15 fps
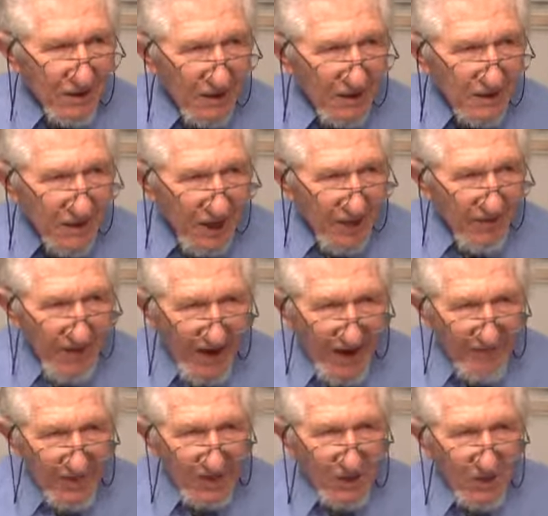Instead of
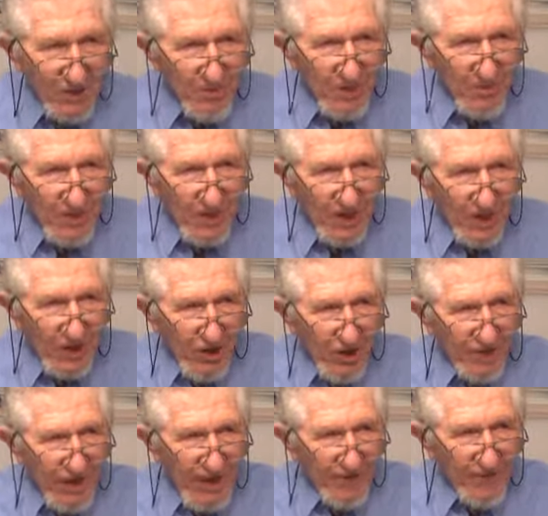having the human being
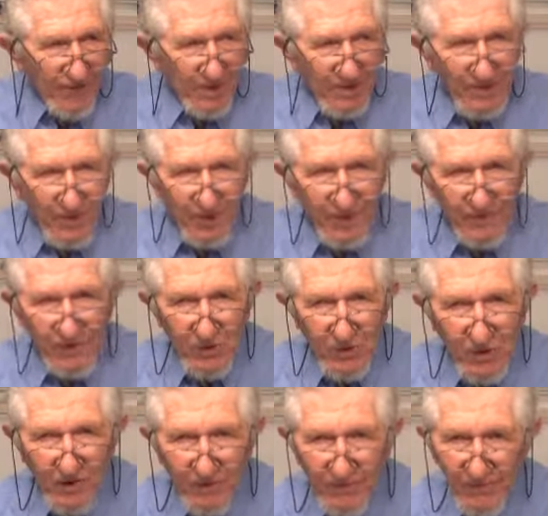looked at from the point of
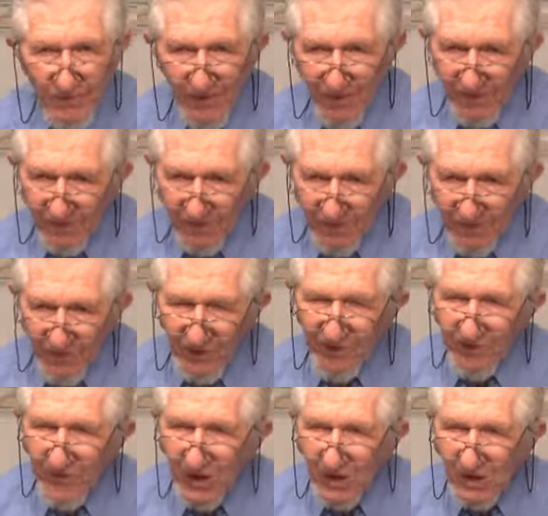view of
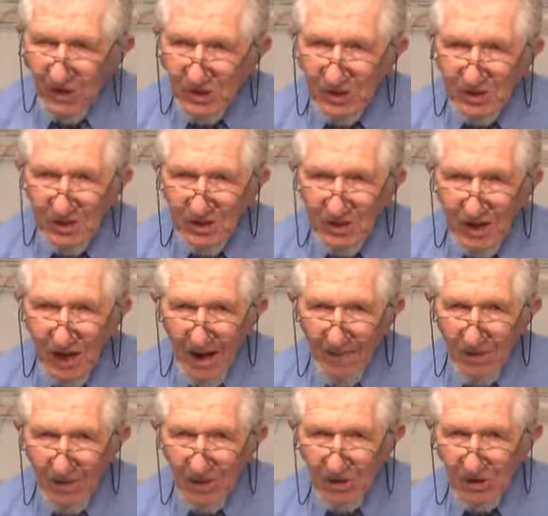different functions,
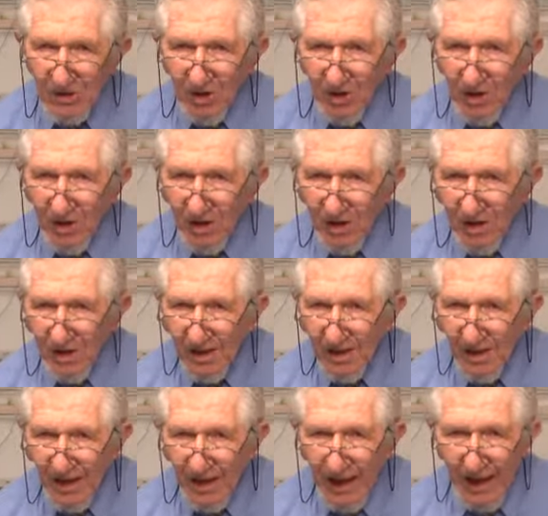obligatory
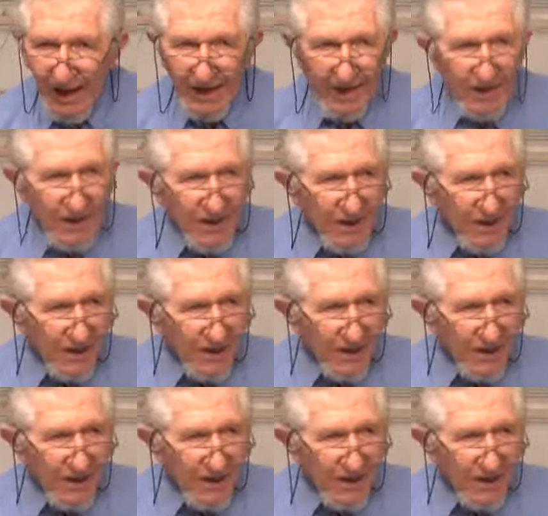and